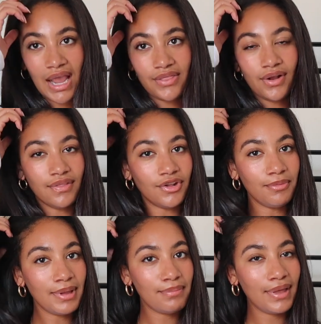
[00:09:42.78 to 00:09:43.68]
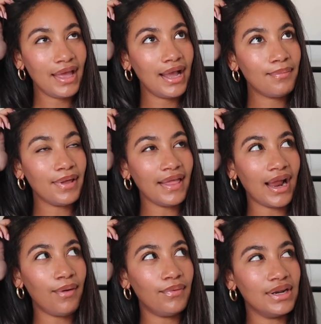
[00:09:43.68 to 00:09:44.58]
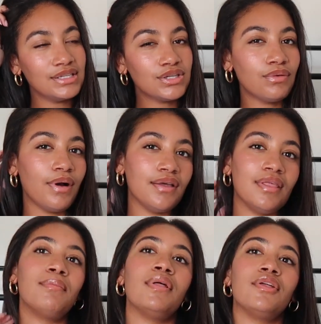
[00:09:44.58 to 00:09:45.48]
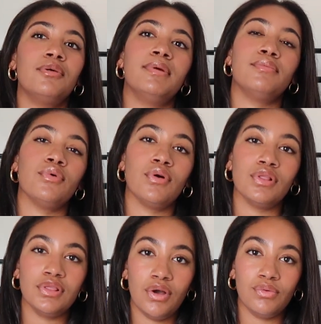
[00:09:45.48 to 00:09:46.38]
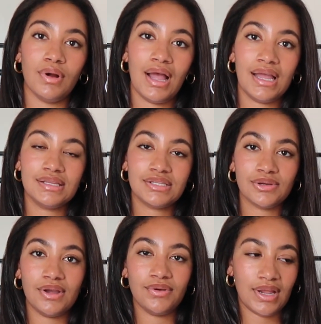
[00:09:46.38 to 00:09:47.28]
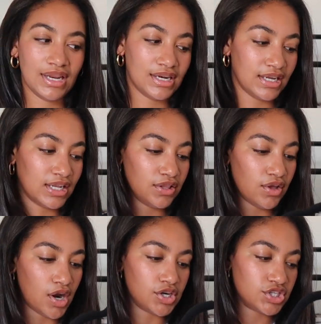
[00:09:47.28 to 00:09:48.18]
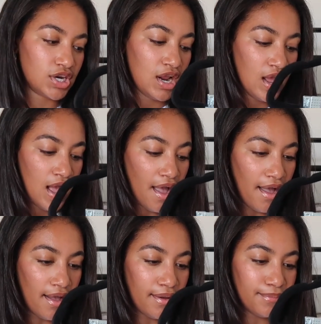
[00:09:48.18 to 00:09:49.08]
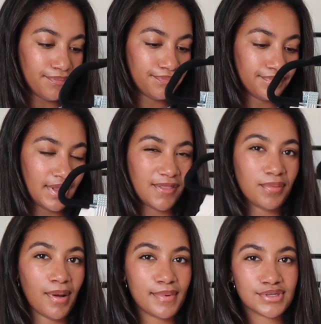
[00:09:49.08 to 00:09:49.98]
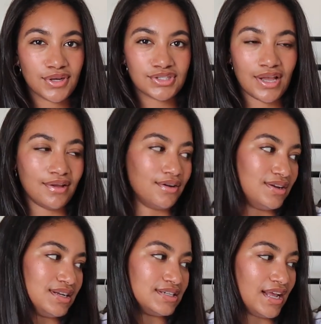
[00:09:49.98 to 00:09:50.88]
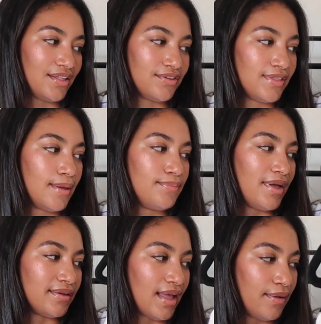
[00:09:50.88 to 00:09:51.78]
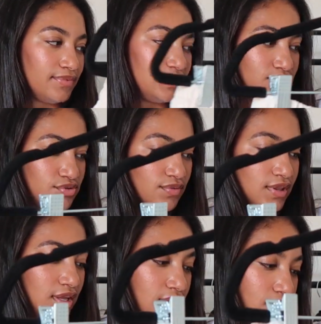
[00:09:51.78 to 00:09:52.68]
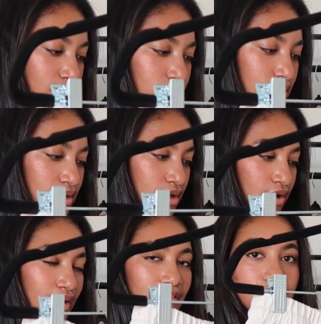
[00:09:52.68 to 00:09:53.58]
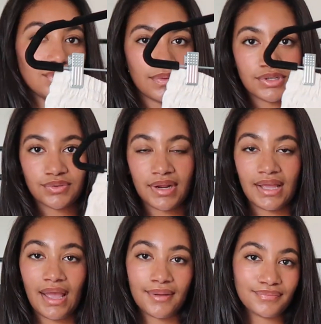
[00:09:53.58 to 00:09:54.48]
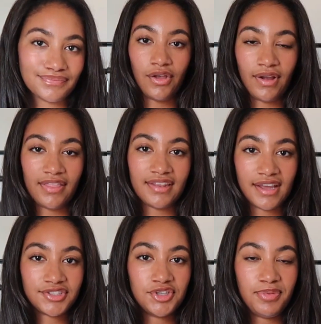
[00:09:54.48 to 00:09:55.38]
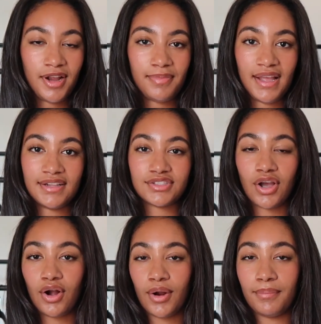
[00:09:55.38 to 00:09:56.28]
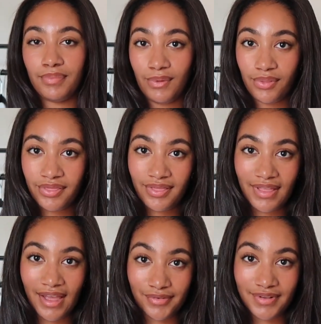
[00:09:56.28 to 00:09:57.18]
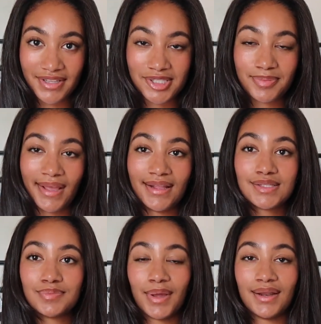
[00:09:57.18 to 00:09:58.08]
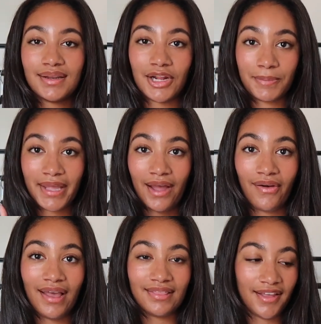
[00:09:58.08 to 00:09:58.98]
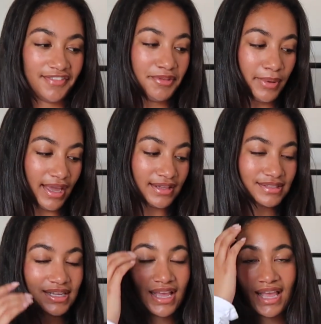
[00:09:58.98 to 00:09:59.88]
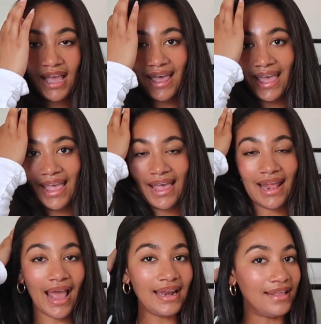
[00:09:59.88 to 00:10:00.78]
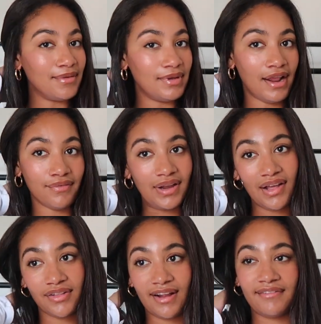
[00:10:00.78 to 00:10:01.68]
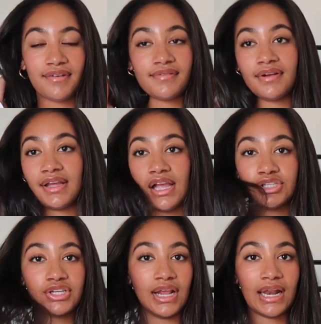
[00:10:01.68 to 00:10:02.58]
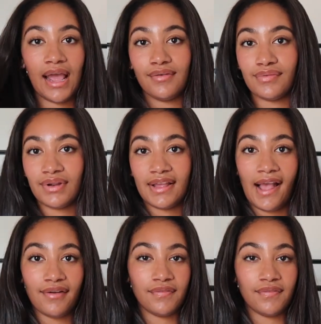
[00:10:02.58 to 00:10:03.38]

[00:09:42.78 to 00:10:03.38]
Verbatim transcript: and they're a little bit big, but like I wanted to wear them a little bit more low rise. So I knew I needed to get a large. Um, and they'll probably stretch out and I'll need to tailor them. But yeah, these ones are really cute. But yeah, these were 128. Okay, the next two pair of pants are both effortless pants, but hear me out. I love the pants and I need them in every color, every variation, every